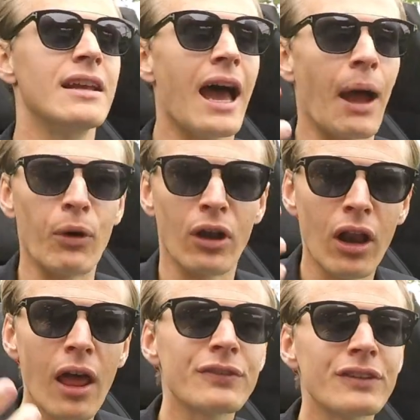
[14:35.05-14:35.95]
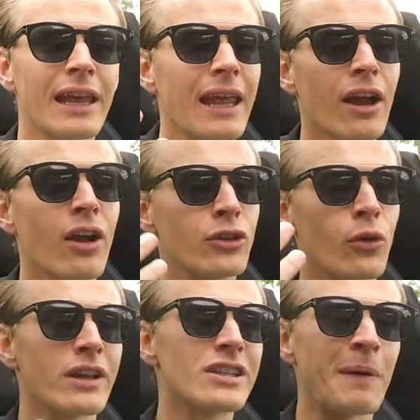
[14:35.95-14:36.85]
I would love to hear
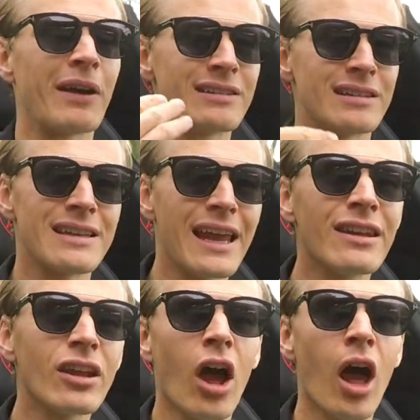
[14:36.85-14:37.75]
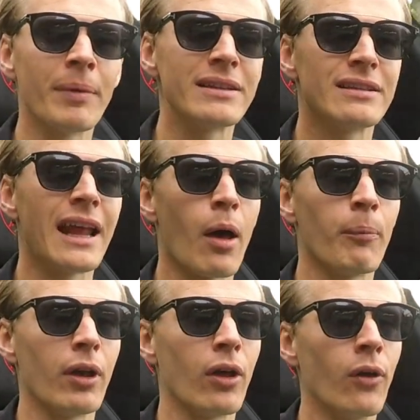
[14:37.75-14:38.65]
your experiences in the comments down
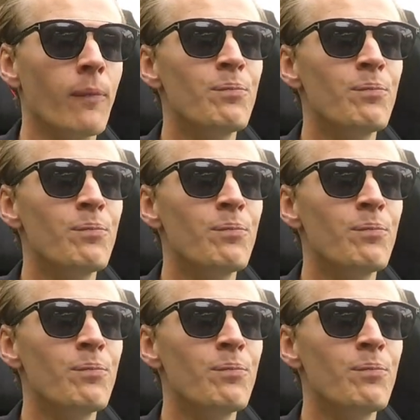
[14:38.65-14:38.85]
below.